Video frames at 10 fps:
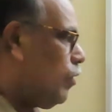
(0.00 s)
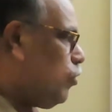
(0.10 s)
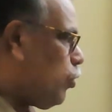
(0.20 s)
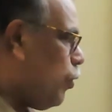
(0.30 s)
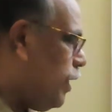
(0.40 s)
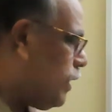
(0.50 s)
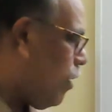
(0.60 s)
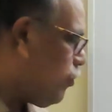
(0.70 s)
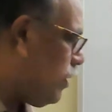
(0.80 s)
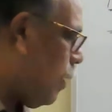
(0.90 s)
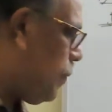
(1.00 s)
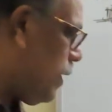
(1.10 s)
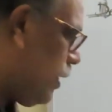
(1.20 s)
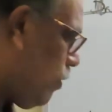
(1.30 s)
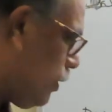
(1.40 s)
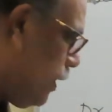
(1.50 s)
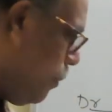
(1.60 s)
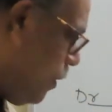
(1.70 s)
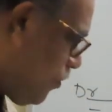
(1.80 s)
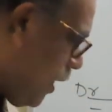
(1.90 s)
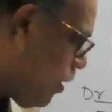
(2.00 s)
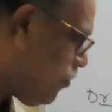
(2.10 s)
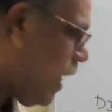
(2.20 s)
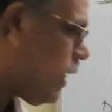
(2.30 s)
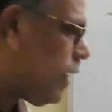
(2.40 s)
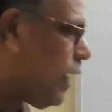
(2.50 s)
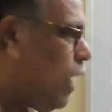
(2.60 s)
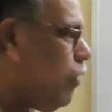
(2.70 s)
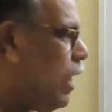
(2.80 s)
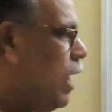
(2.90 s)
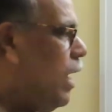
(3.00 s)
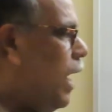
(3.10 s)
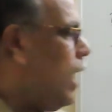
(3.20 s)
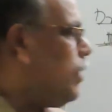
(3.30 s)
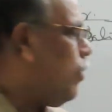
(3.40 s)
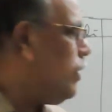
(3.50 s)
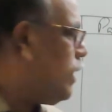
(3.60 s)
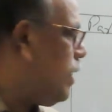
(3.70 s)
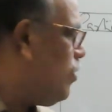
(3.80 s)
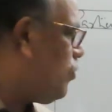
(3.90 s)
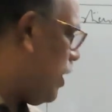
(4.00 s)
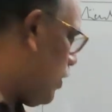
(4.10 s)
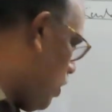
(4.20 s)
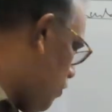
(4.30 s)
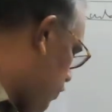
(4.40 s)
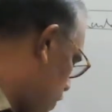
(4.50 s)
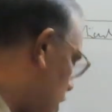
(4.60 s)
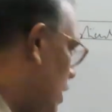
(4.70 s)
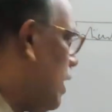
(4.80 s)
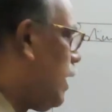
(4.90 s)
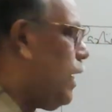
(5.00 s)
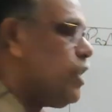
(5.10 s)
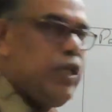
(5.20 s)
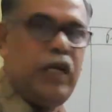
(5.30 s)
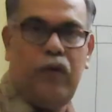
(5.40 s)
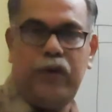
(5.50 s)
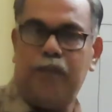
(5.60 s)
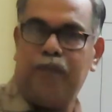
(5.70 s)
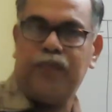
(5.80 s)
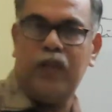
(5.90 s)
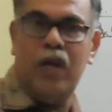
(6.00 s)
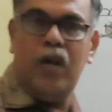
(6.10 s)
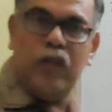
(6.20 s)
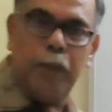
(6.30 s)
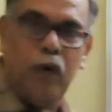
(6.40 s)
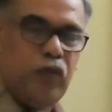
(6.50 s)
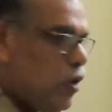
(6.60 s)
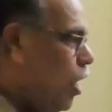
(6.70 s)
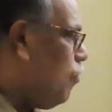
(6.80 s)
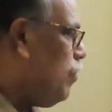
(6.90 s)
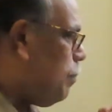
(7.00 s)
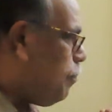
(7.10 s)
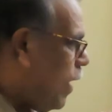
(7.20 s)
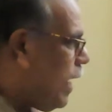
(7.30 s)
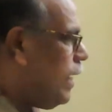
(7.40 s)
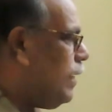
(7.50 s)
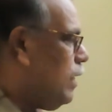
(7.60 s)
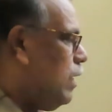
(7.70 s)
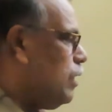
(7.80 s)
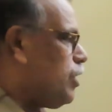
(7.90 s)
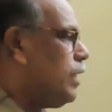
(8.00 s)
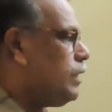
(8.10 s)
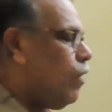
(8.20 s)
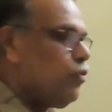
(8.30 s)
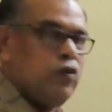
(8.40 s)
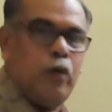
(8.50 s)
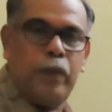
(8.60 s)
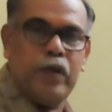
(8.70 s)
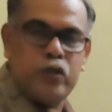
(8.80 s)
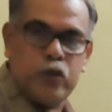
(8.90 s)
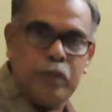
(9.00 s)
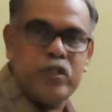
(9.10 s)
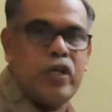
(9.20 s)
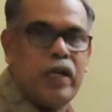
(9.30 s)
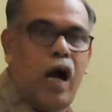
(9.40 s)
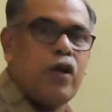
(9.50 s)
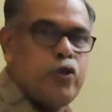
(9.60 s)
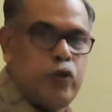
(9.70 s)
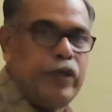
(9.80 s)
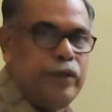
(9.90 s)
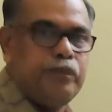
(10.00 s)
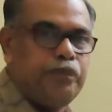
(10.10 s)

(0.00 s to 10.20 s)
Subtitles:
So 20,000 appearing on the debit side of salary account and on the credit side of cash account. Suppose we paid 10,000 rupees to Mr. Arjun.